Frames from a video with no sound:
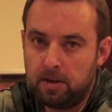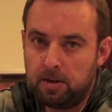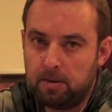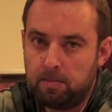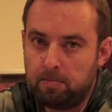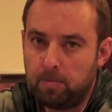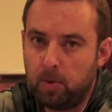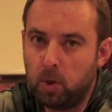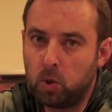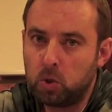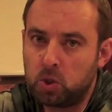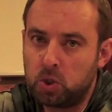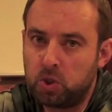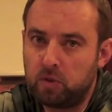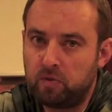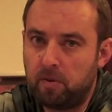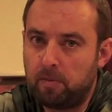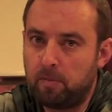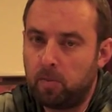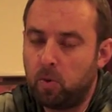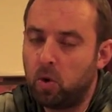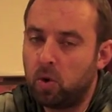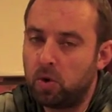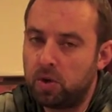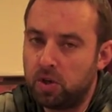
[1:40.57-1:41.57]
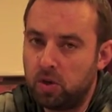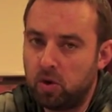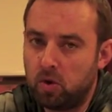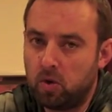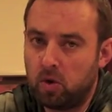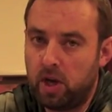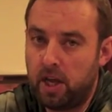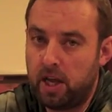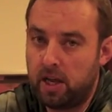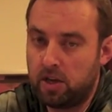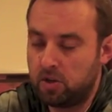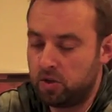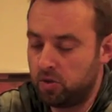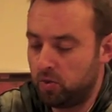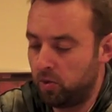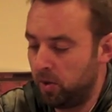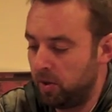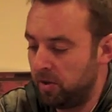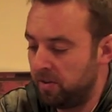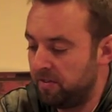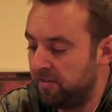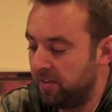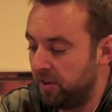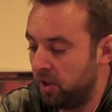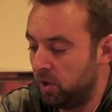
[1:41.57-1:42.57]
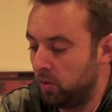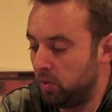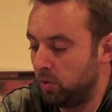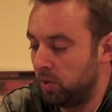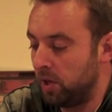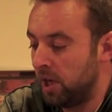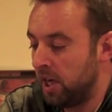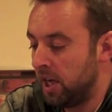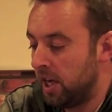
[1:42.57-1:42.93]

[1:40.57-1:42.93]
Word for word: most of them on your Android phone.